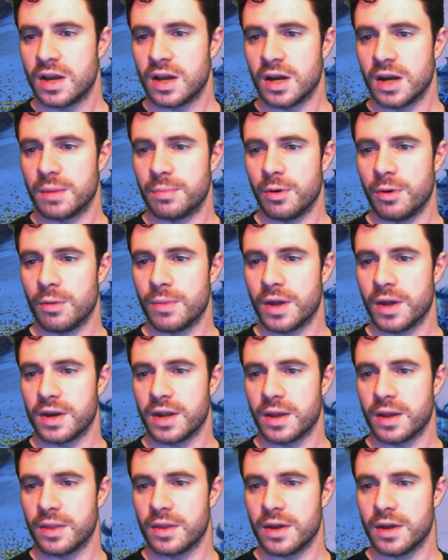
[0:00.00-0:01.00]
I'll pop that
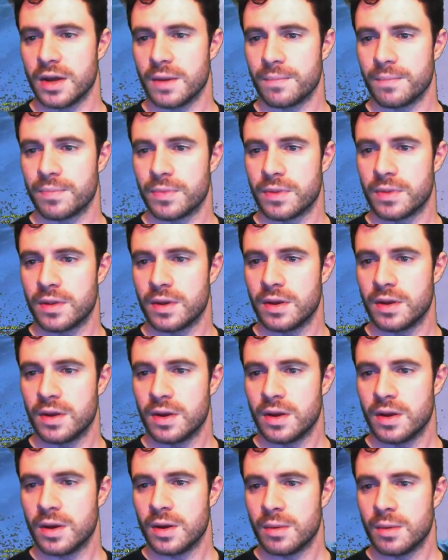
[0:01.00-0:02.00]
down there,
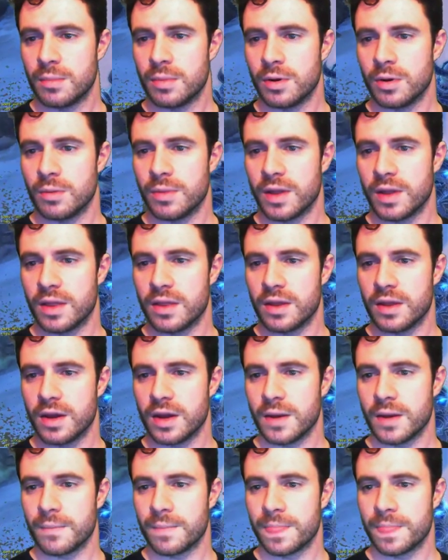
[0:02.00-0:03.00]
pop that
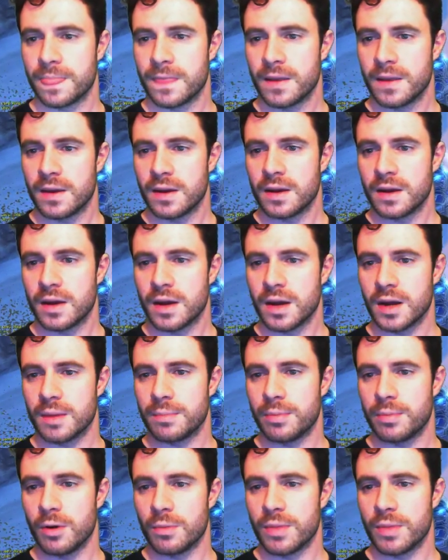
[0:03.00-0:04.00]
there,
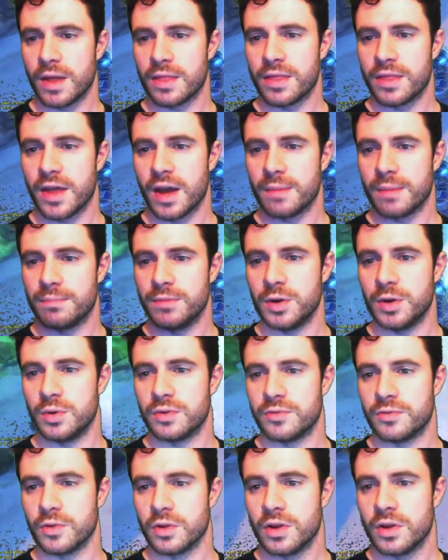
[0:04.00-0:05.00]
and pop that there.
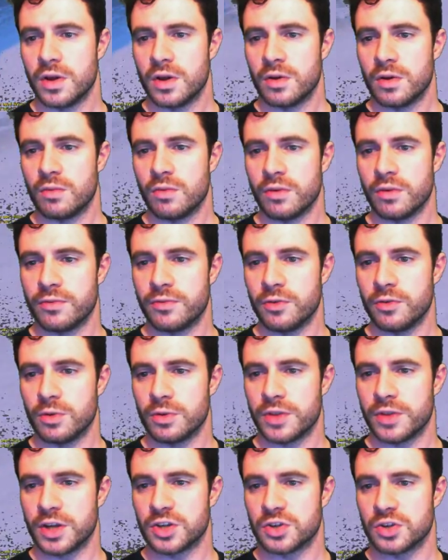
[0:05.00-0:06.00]
Beautiful. Run
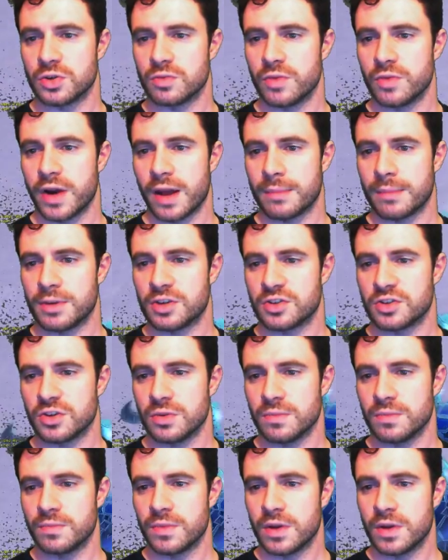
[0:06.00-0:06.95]
forward, they should all run at me soon.